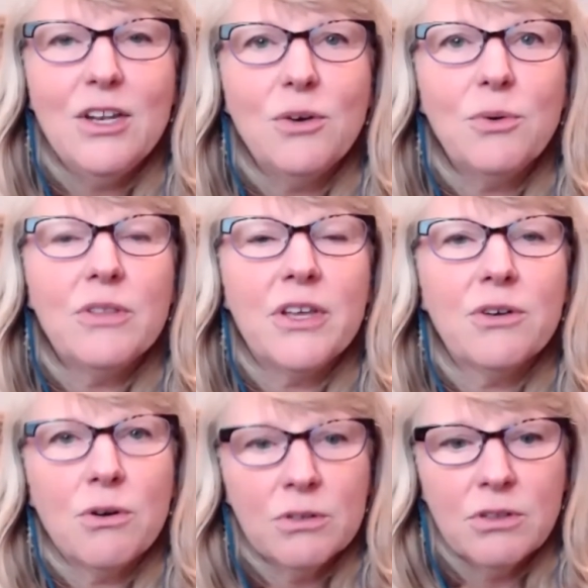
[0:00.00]
There
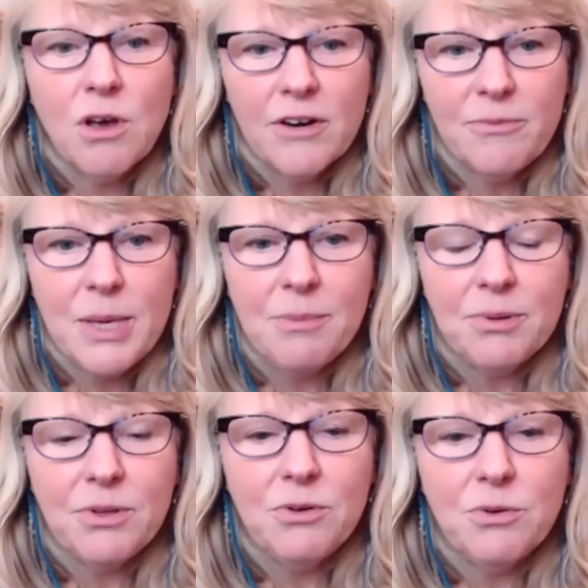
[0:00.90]
are a lot of people
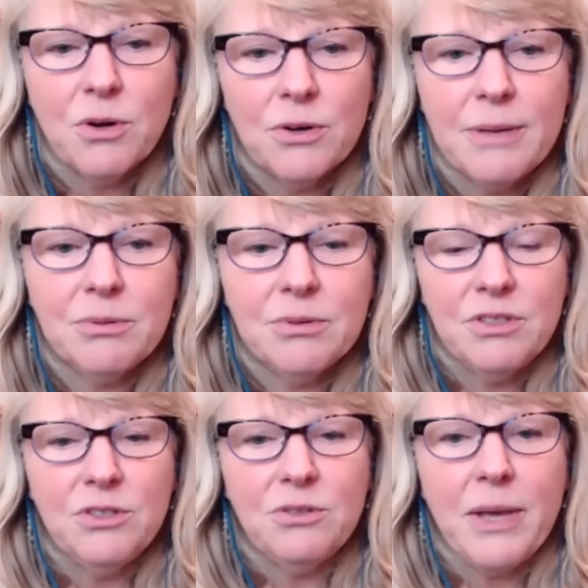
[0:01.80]
who are able to
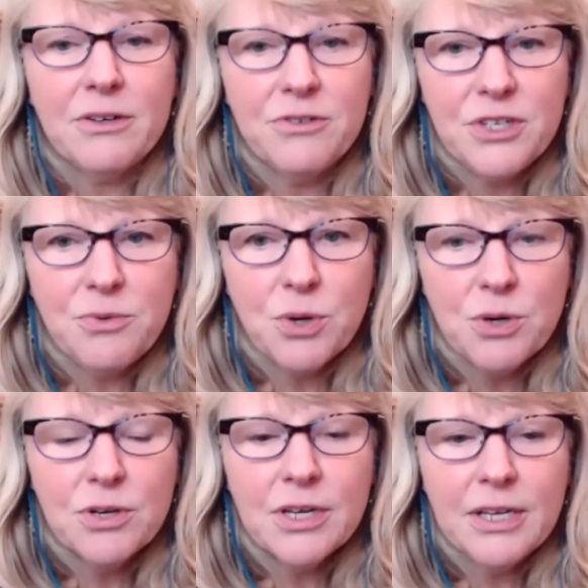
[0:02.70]
do energy
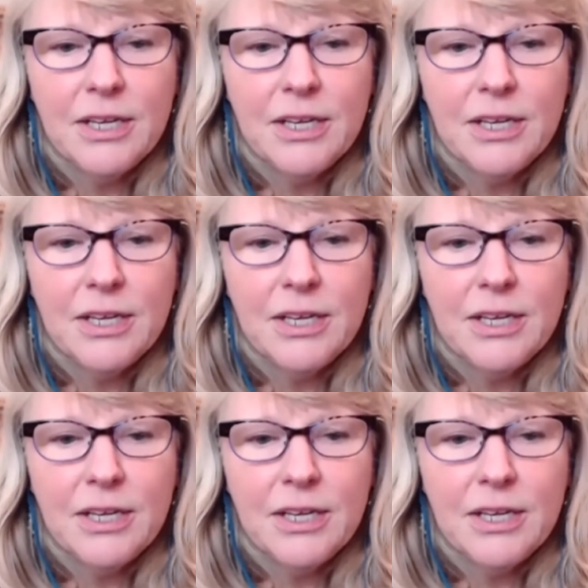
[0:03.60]
work